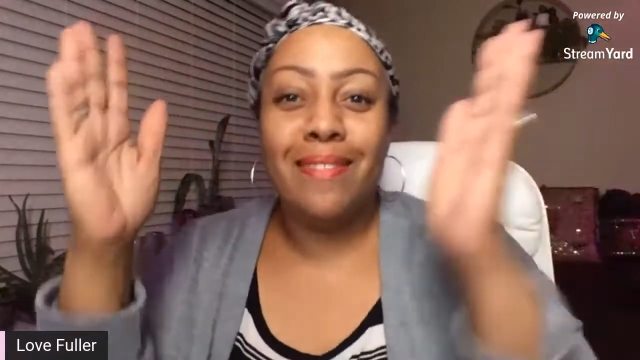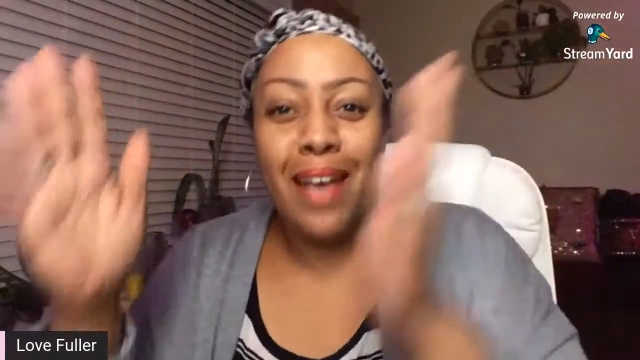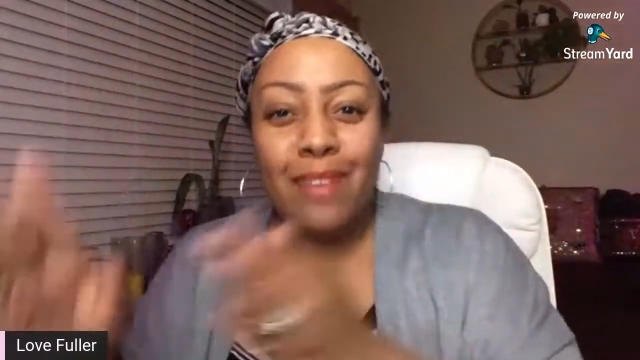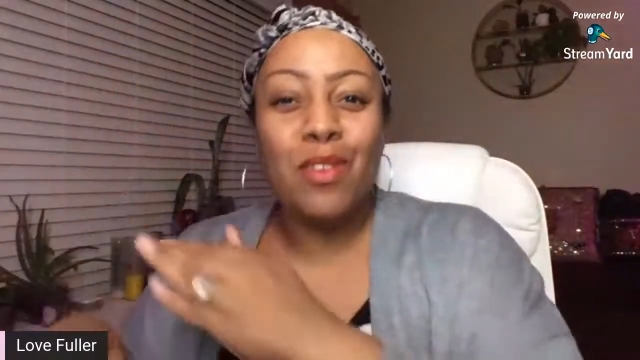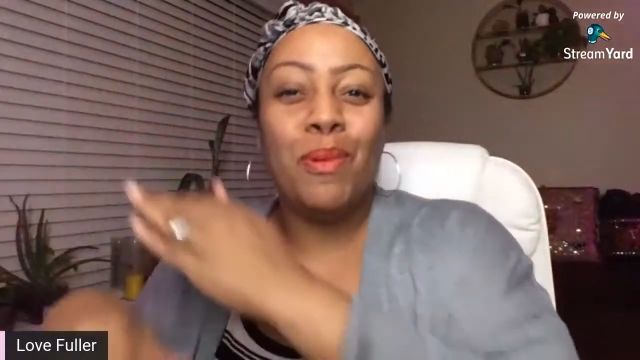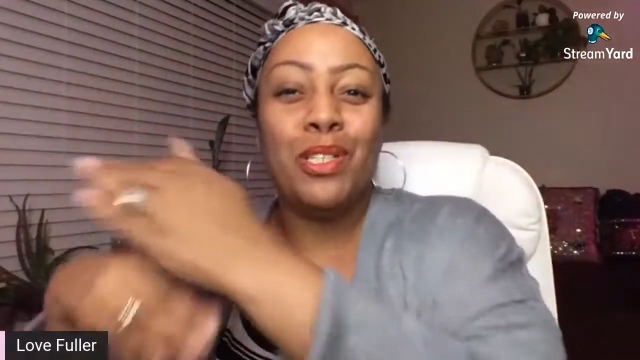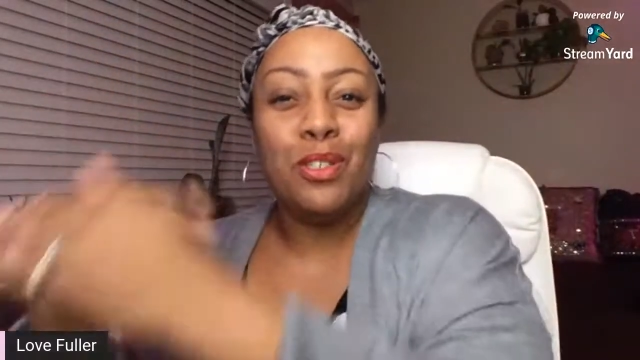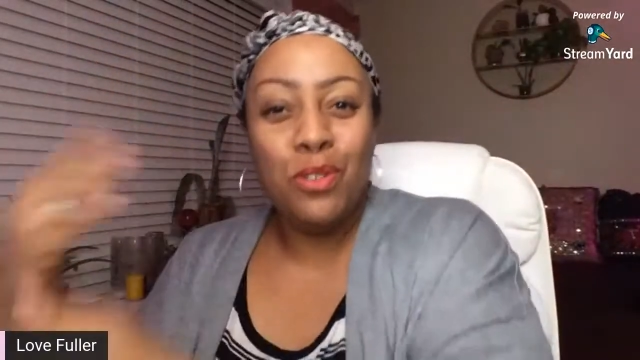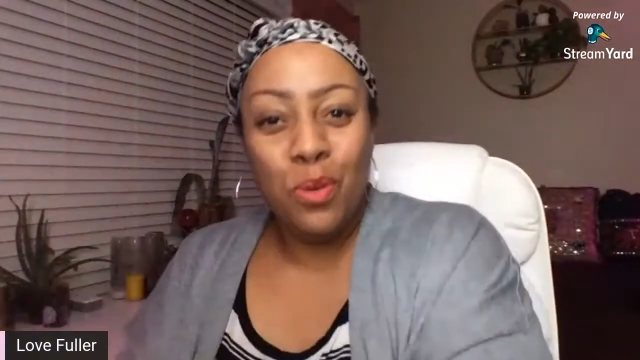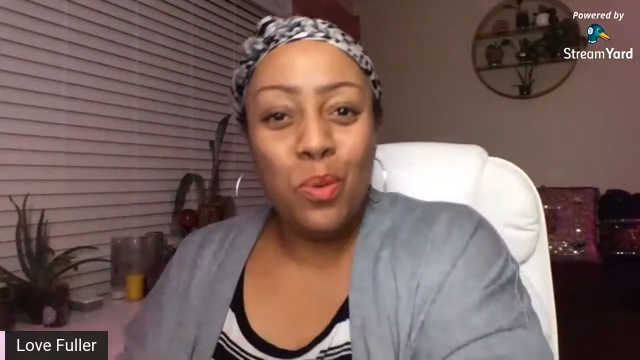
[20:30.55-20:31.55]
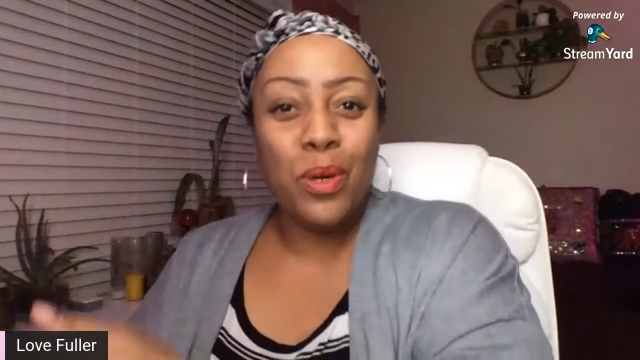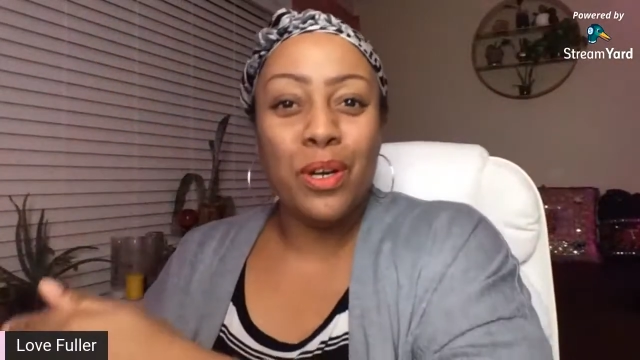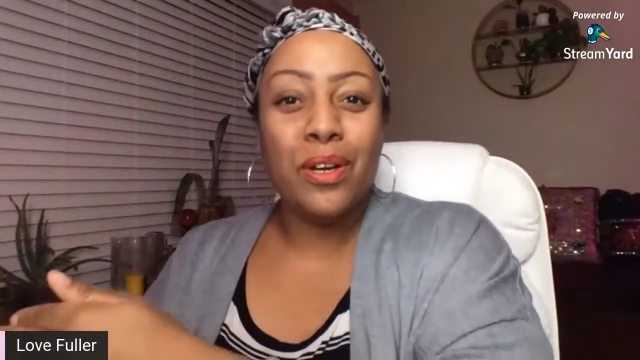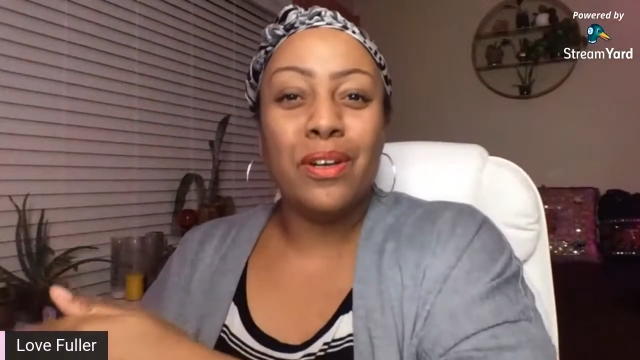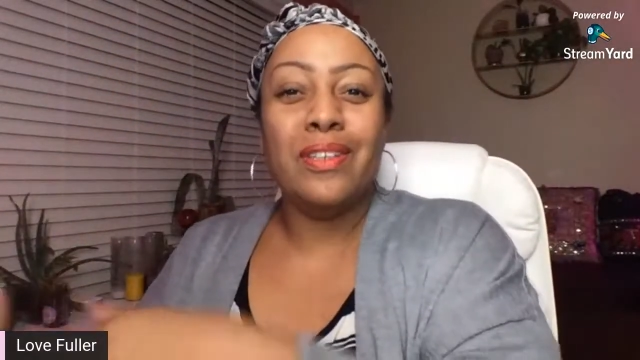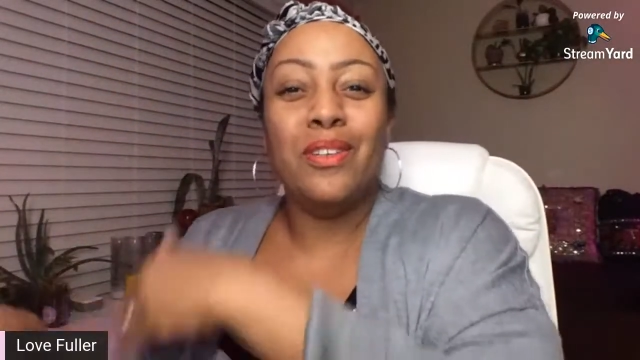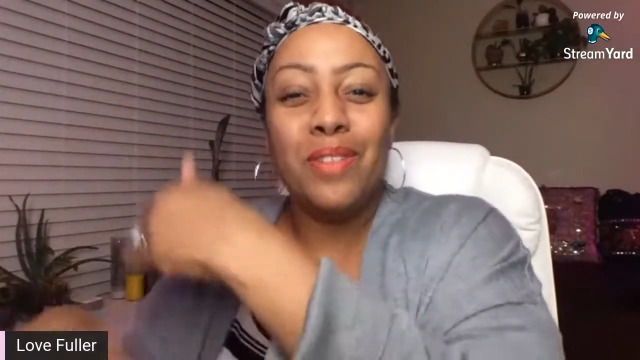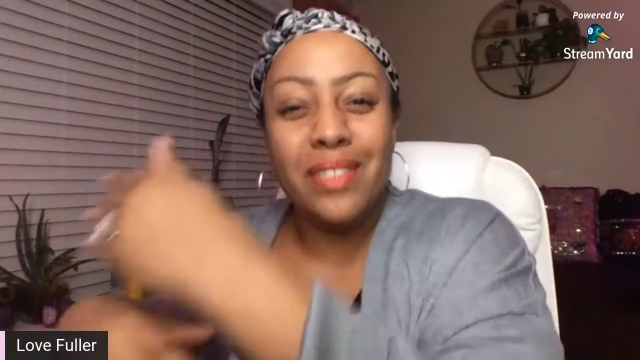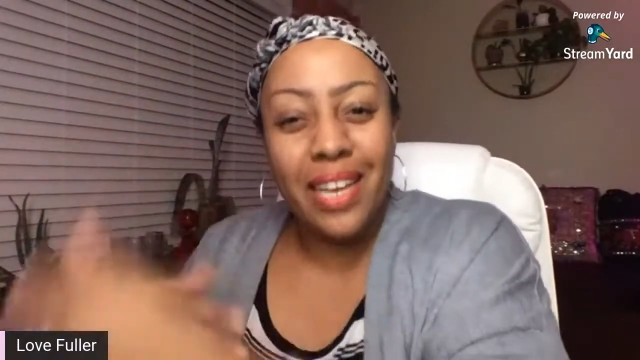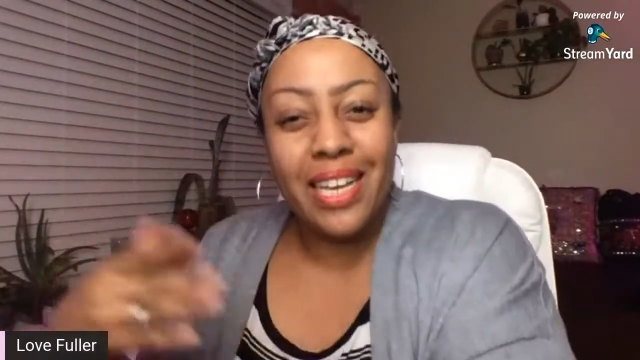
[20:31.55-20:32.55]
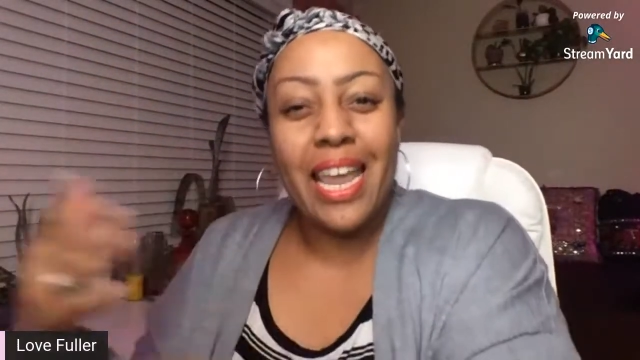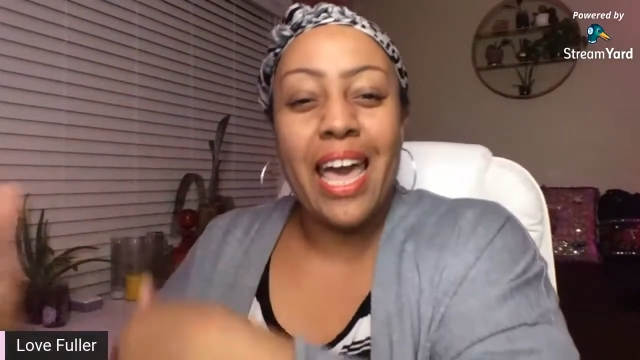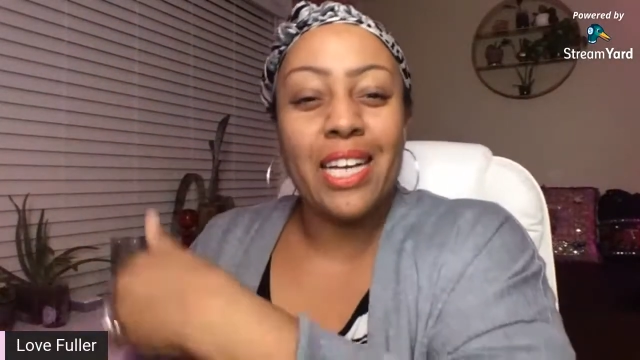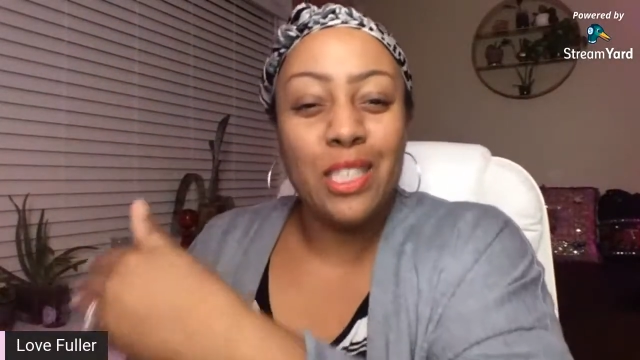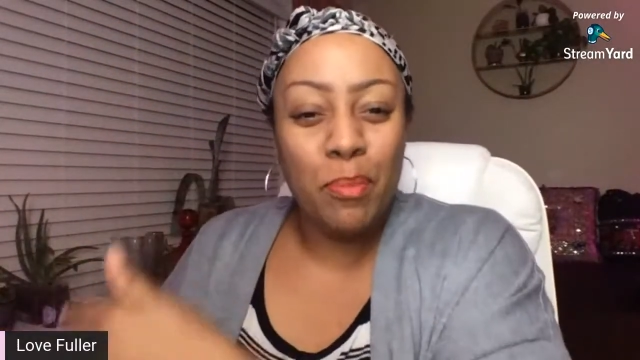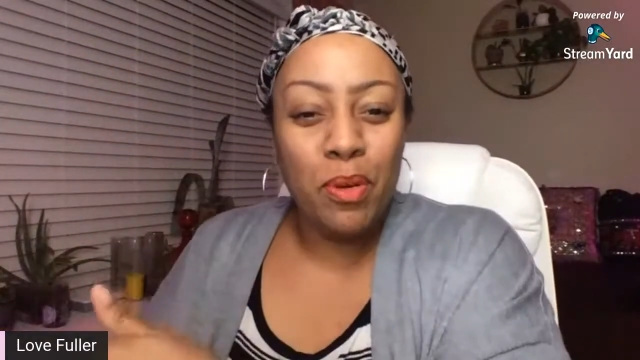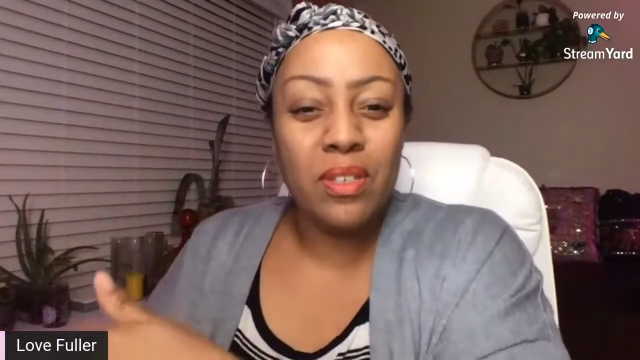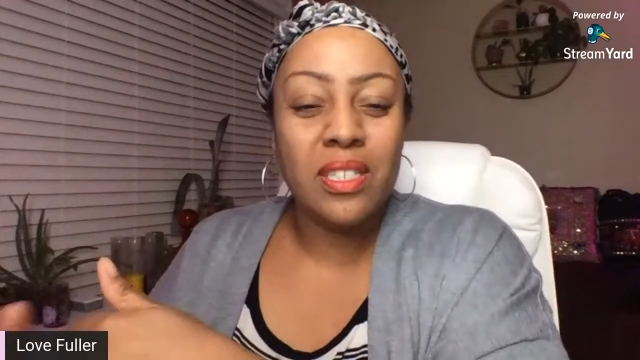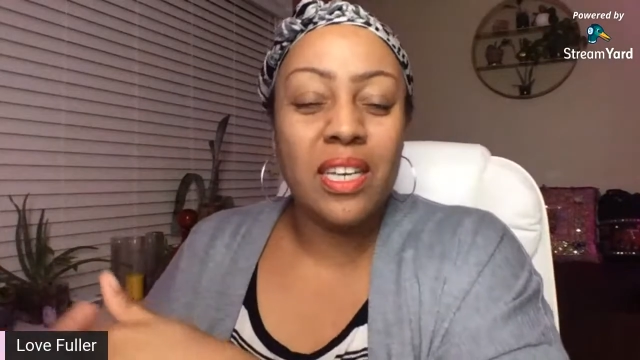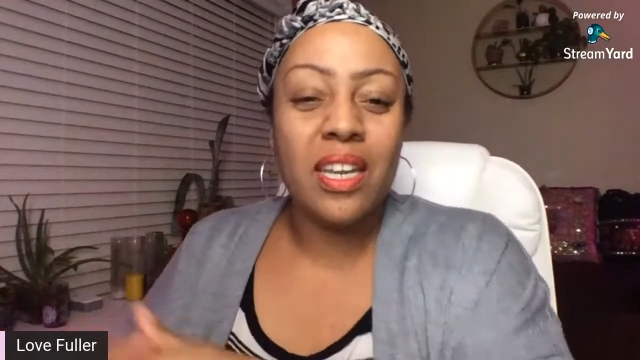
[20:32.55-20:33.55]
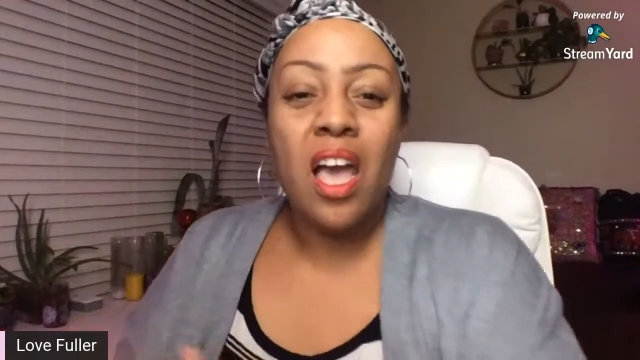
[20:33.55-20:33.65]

not so much a doer, the taking action person.